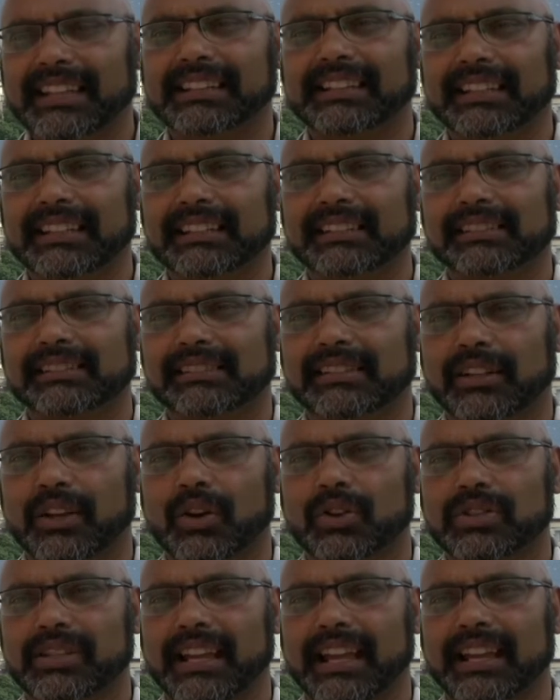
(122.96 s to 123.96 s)
in these
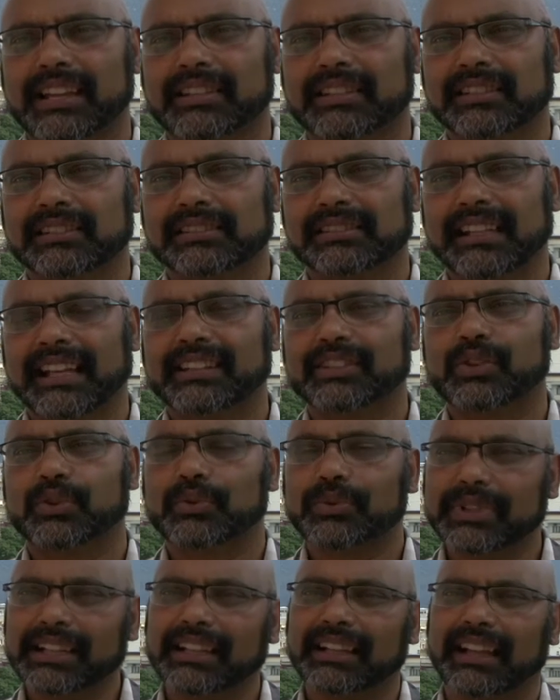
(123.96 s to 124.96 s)
negotiations and to
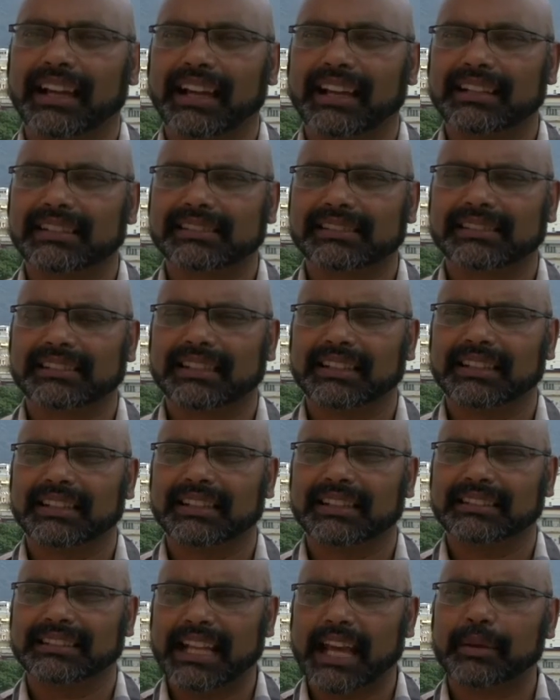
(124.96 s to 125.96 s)
realize
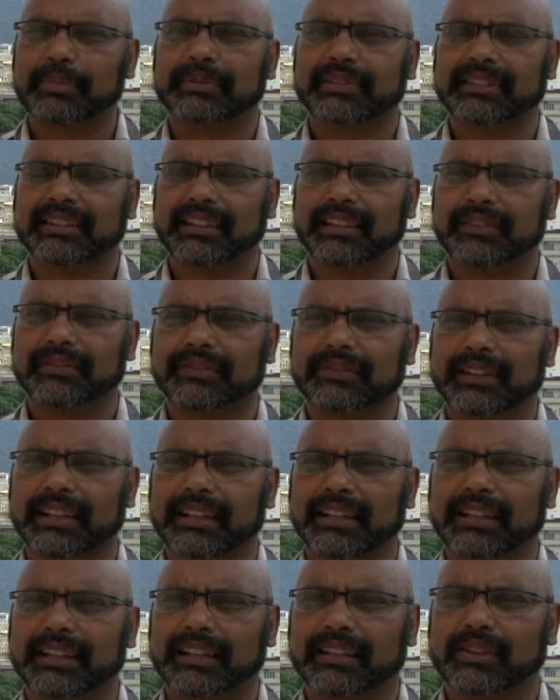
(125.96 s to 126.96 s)
the depth of
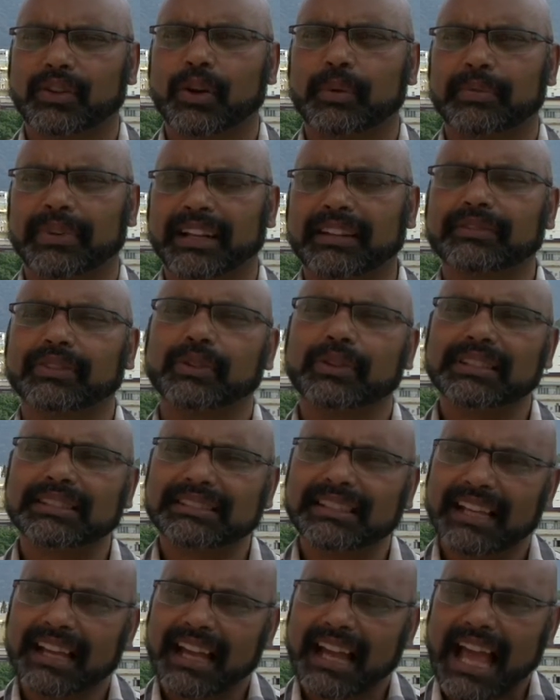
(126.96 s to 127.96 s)
corporate
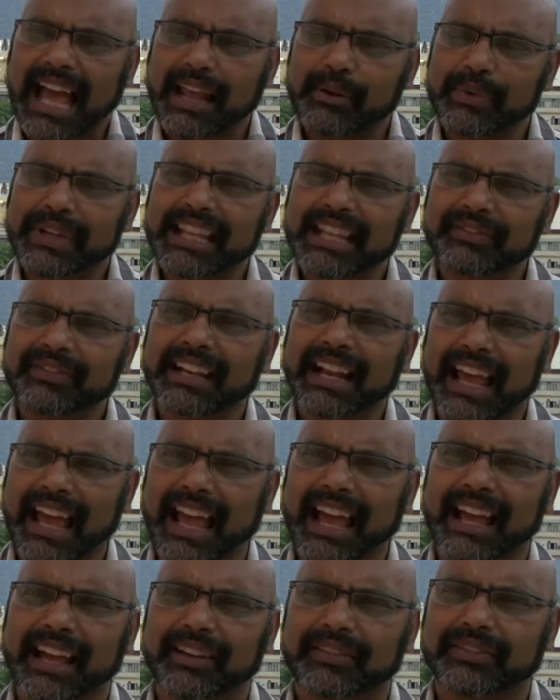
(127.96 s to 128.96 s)
influence. And we even
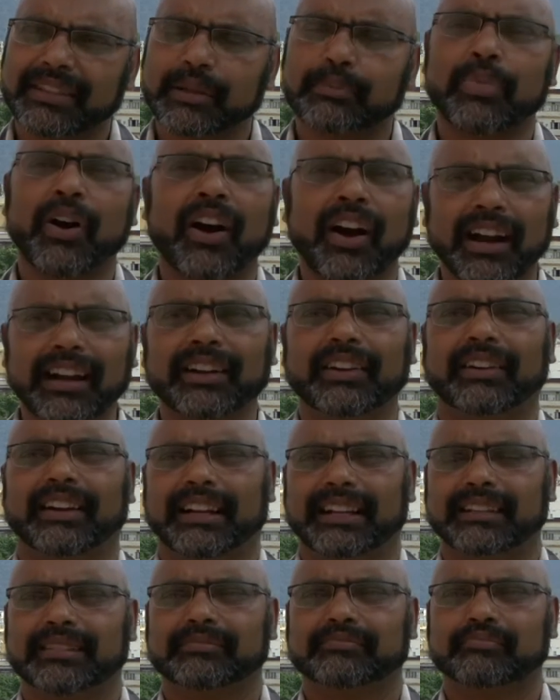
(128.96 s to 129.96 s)
have the
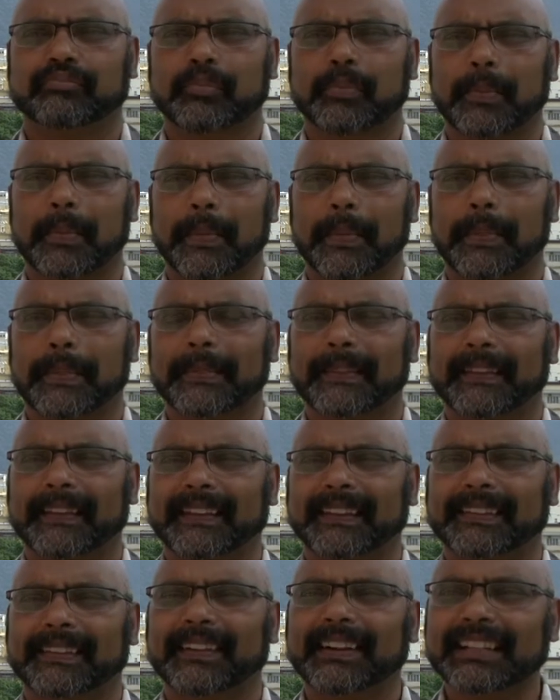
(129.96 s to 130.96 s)
partnering.
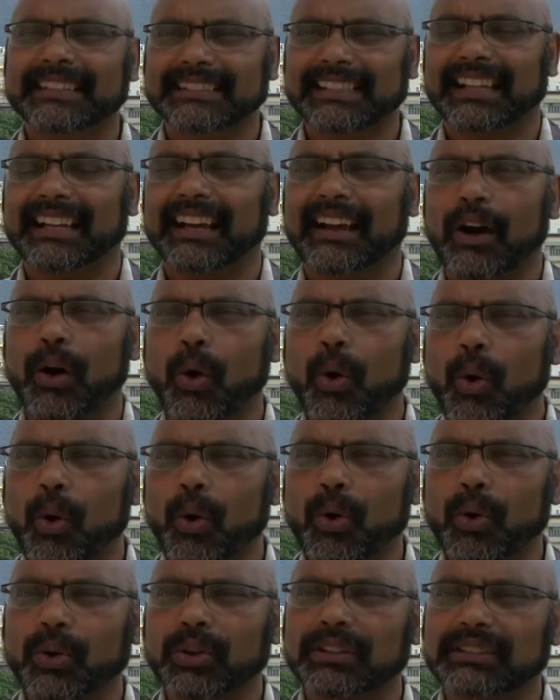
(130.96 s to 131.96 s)
There is a
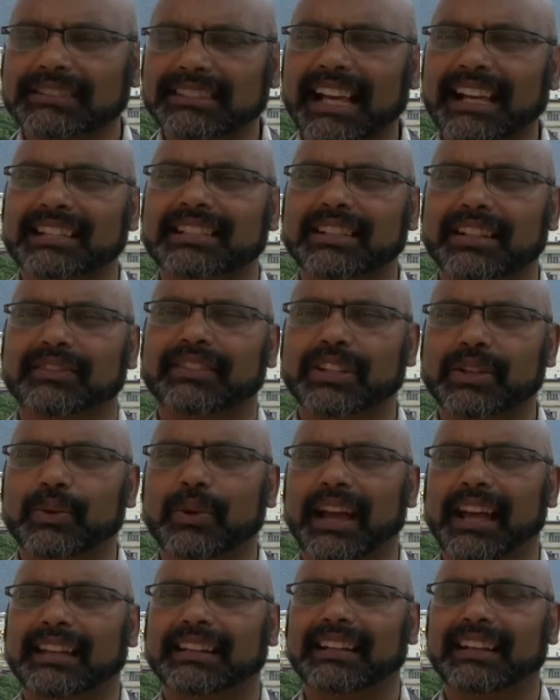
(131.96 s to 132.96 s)
whole section of the
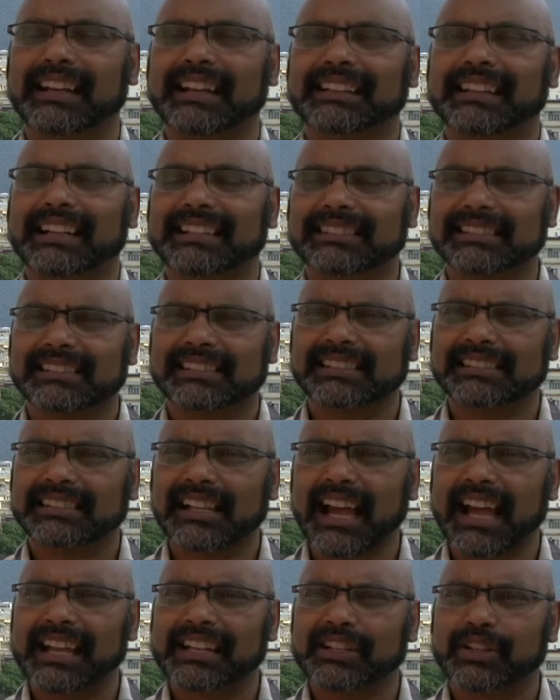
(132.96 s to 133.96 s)
UN that is just
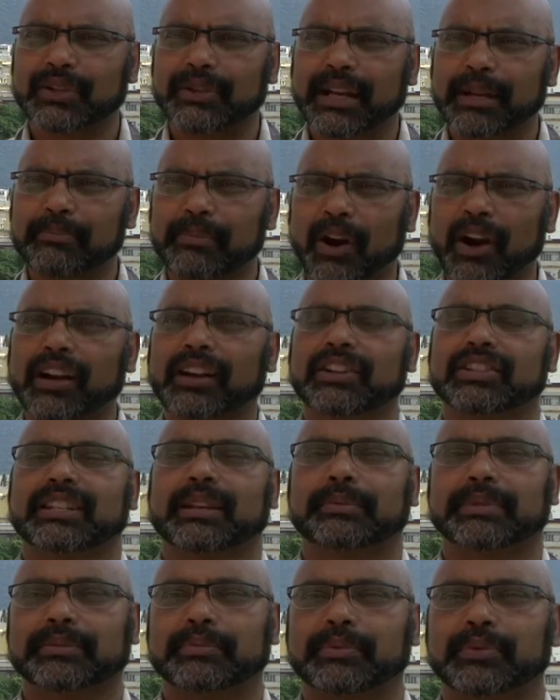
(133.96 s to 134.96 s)
designed to create
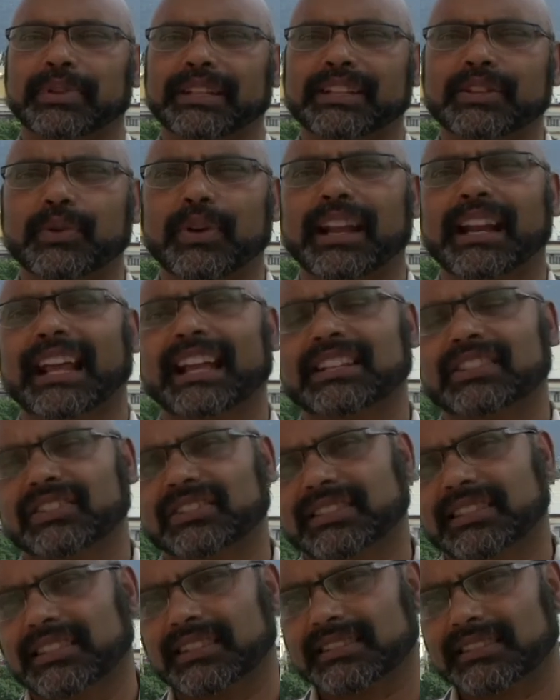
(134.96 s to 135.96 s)
partnerships between UN
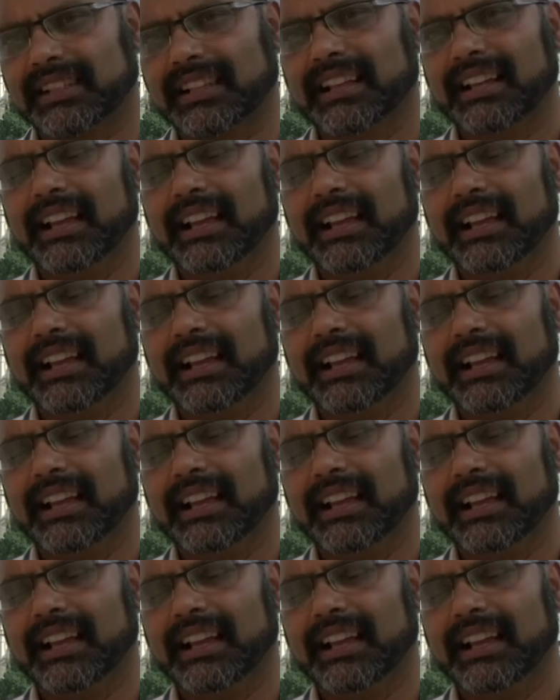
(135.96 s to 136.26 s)
agencies